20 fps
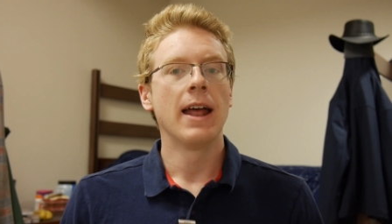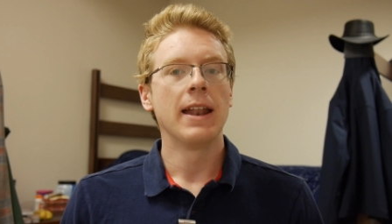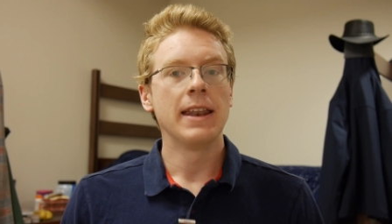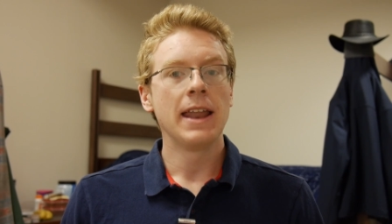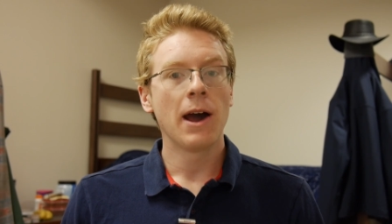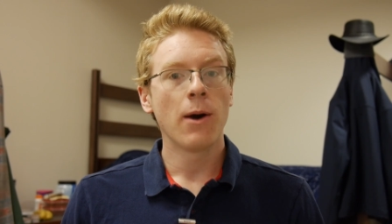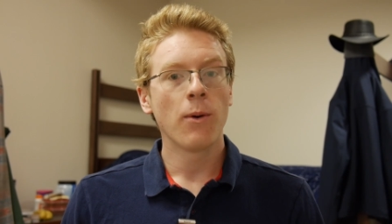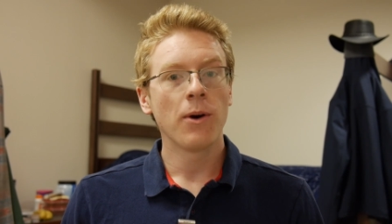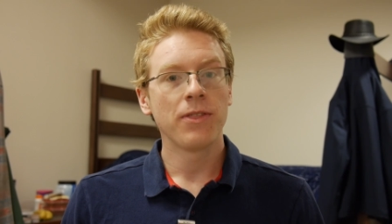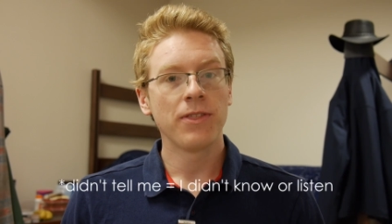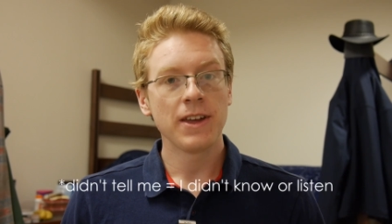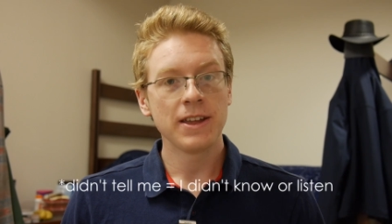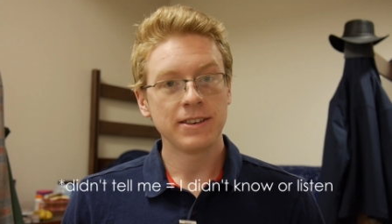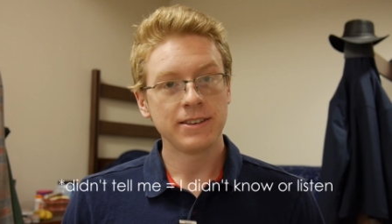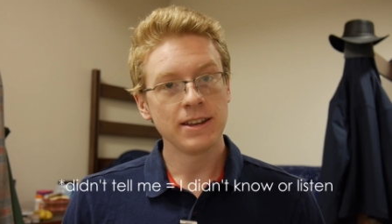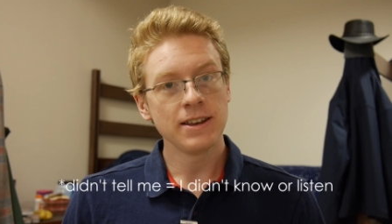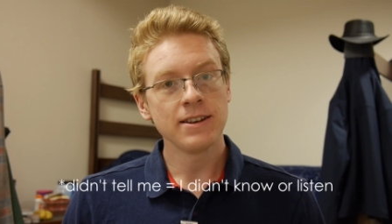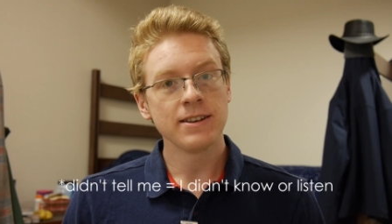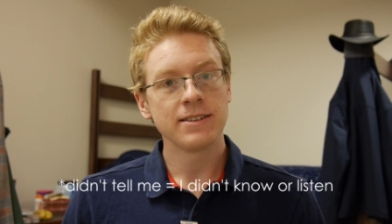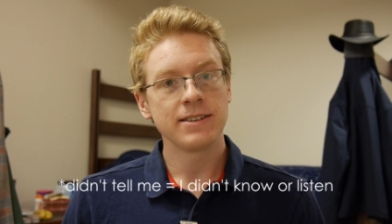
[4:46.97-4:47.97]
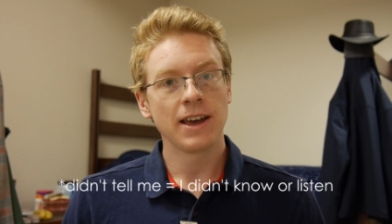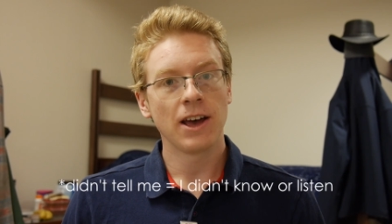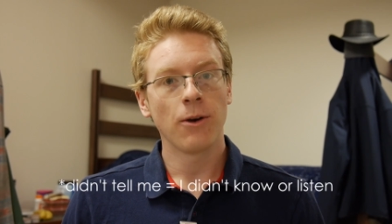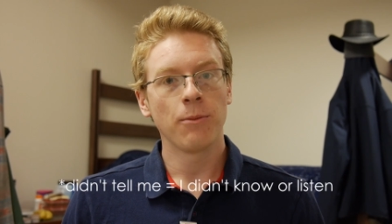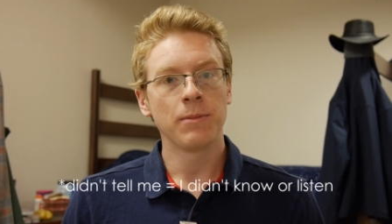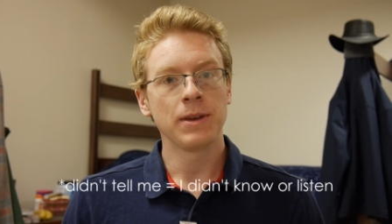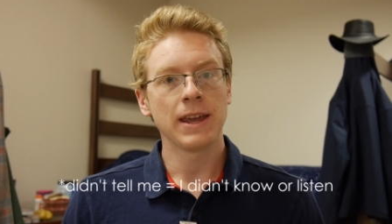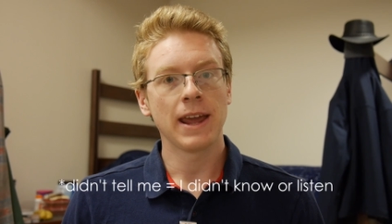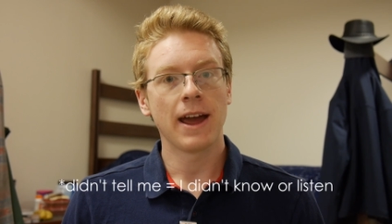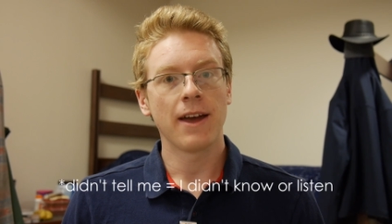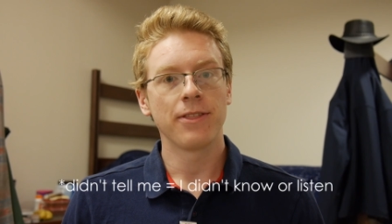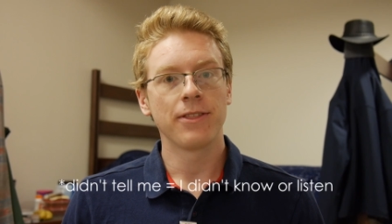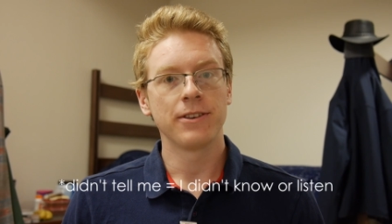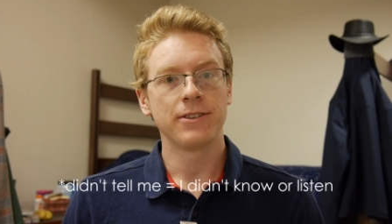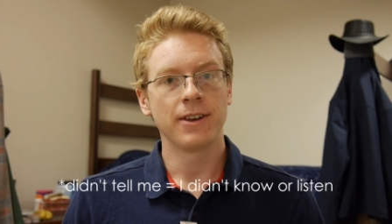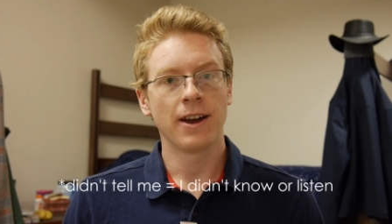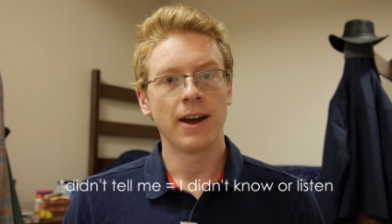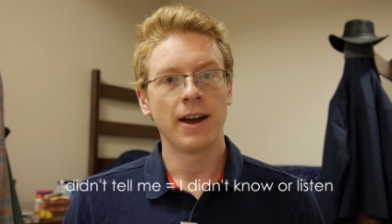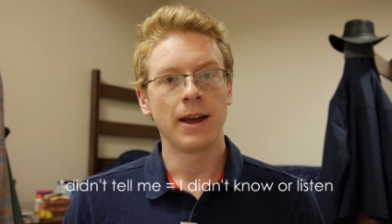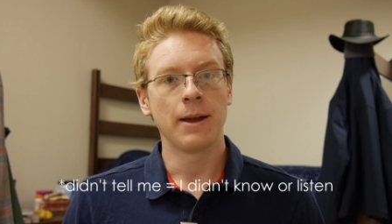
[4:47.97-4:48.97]
Now, what they didn't tell me at the
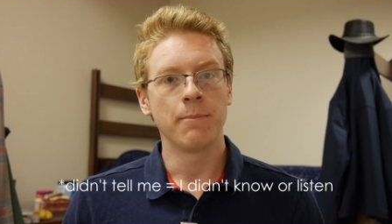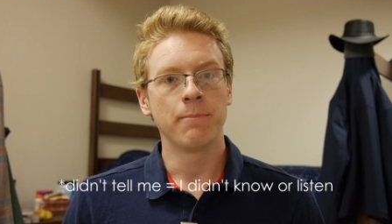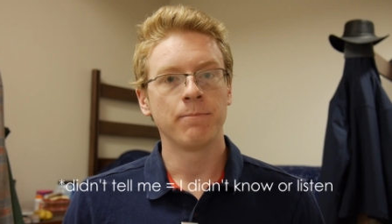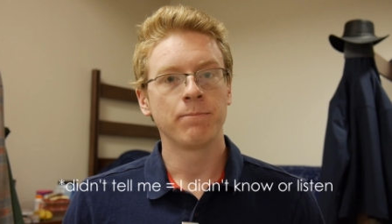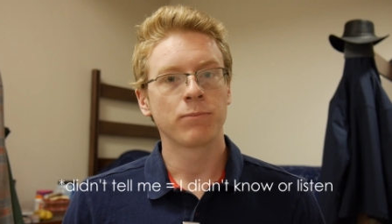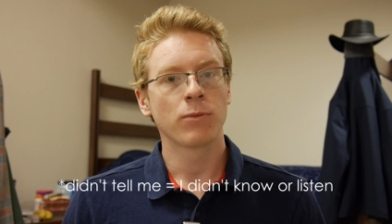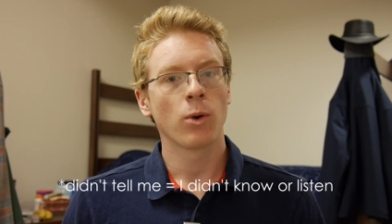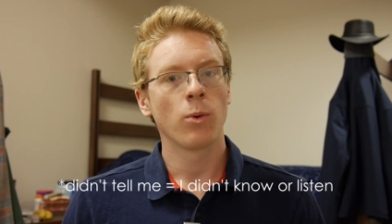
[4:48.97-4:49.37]
time